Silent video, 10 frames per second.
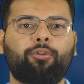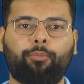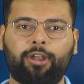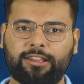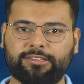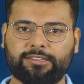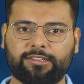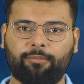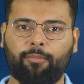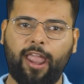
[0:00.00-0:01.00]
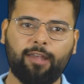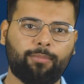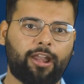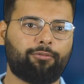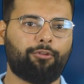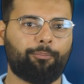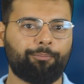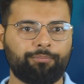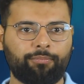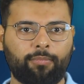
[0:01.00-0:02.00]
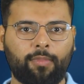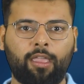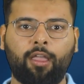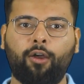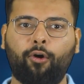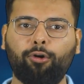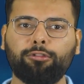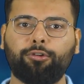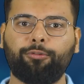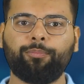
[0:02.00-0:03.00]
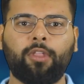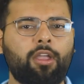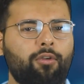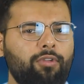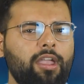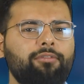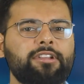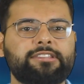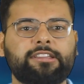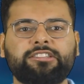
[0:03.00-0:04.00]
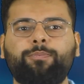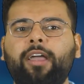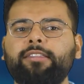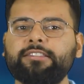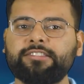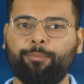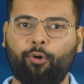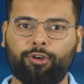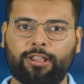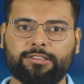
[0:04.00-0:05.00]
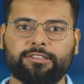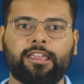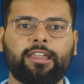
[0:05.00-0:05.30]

operating system and platform. Although we have discussed Python's importance,